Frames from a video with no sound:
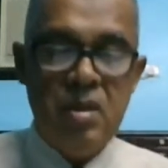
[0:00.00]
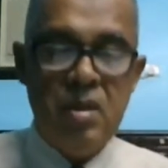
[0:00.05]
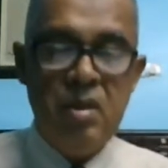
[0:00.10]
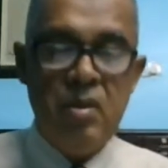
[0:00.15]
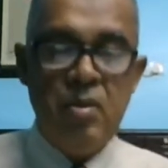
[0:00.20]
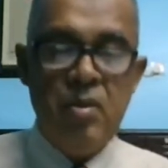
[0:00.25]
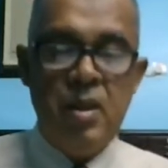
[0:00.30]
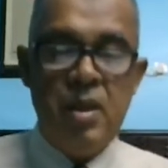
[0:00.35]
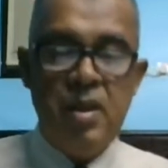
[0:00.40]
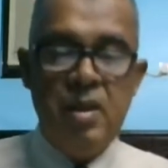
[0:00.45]
the
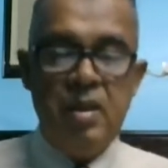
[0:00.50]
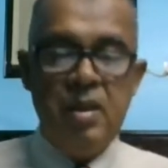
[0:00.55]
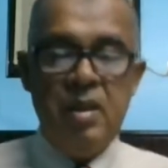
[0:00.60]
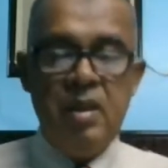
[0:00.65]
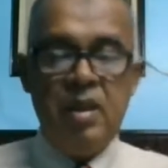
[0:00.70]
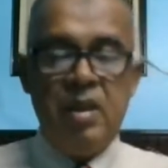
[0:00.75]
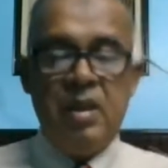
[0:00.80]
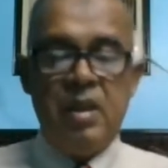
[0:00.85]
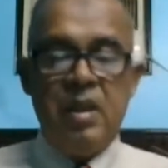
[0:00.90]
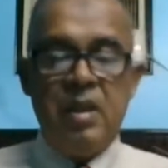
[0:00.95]
way
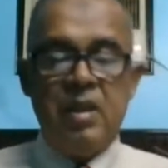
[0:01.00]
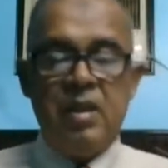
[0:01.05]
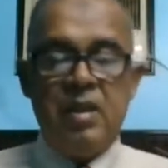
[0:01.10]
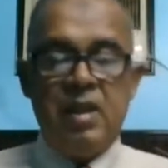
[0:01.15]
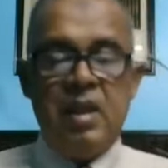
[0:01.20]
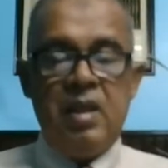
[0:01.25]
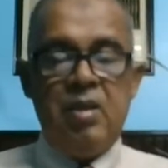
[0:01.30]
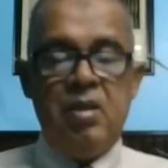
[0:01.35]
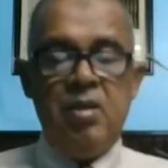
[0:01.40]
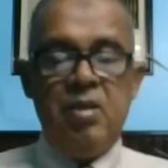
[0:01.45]
the things
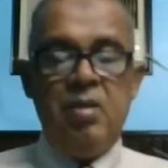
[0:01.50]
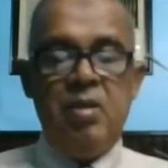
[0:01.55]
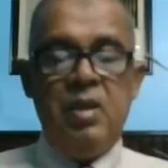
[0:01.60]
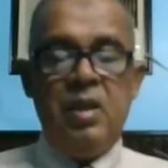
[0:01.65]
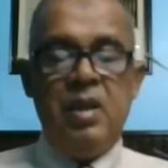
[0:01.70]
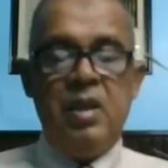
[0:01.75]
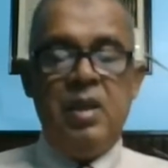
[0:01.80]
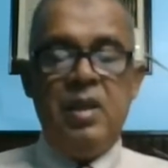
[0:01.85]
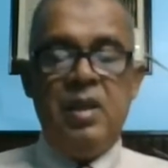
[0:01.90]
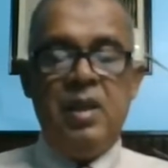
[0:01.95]
are to
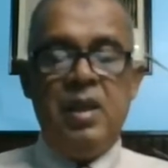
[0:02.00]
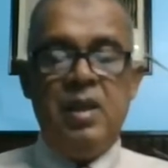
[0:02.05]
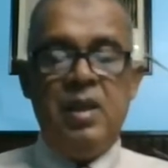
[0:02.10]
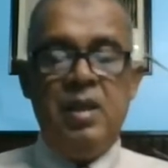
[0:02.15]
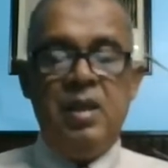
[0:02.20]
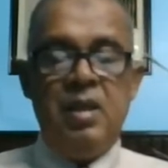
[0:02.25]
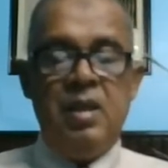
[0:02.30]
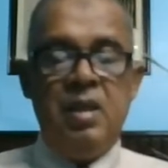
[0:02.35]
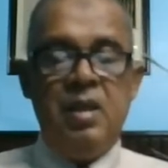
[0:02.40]
be done